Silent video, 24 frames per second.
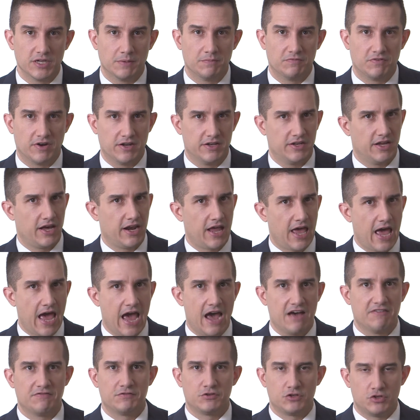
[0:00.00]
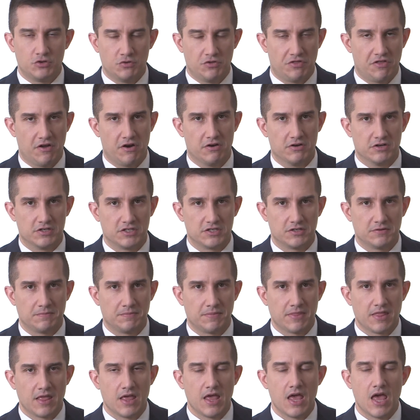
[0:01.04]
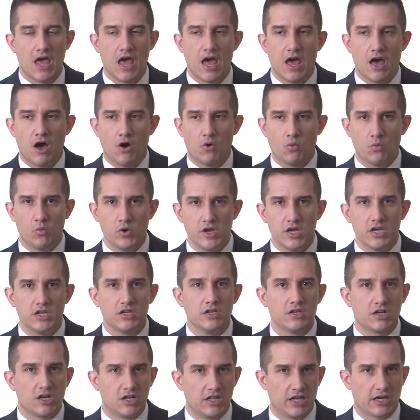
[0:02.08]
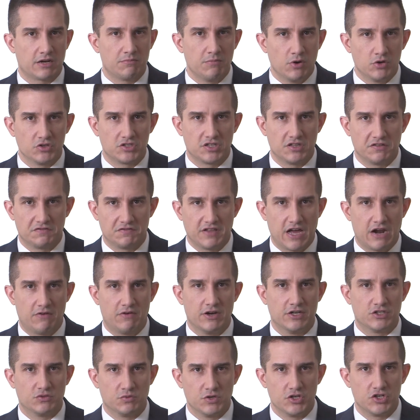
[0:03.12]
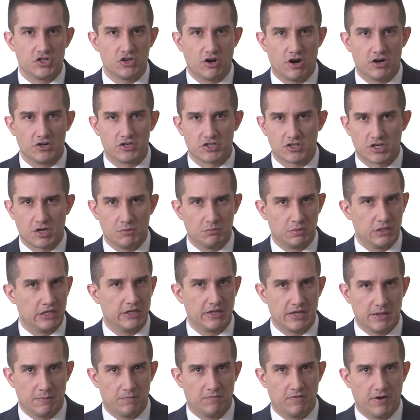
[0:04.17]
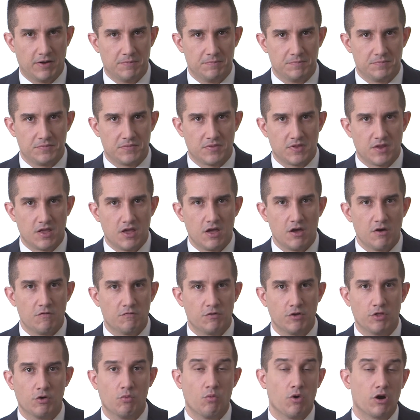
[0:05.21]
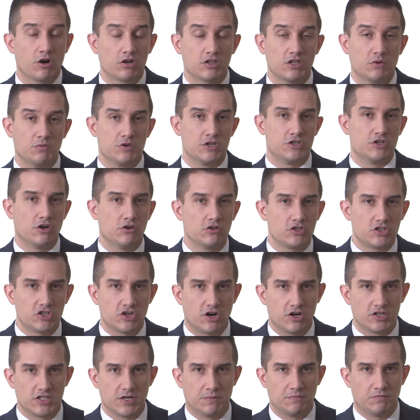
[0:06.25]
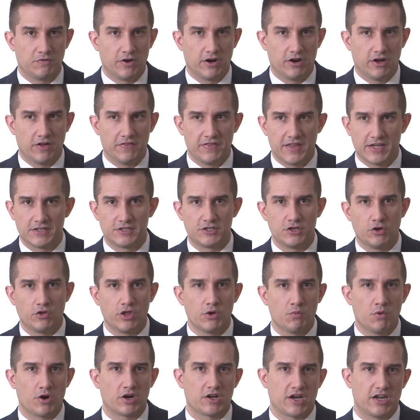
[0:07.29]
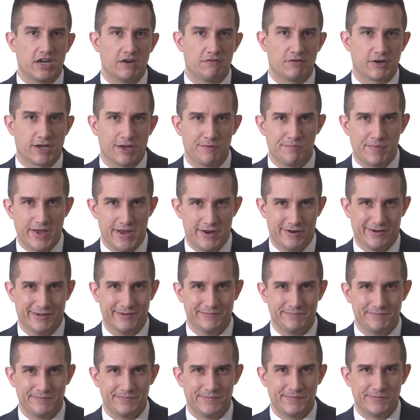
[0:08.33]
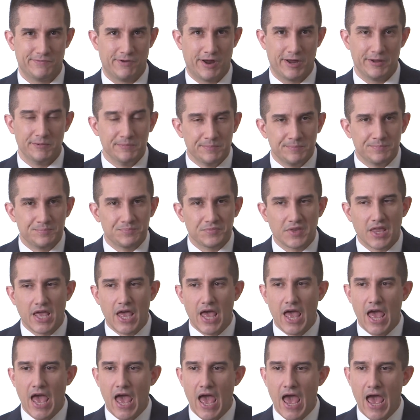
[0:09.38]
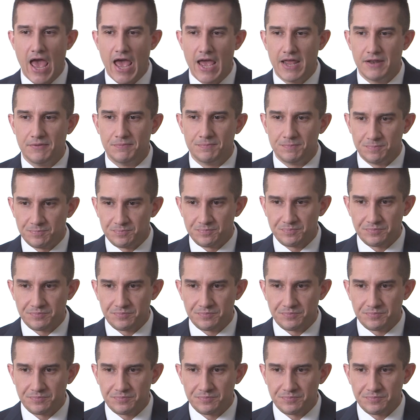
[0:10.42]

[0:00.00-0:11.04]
up front, not a half, 2/3. We collect most of the flat rates we charge completely up front. For the work that we don't charge up front on, that's the only work I never get paid on, right? And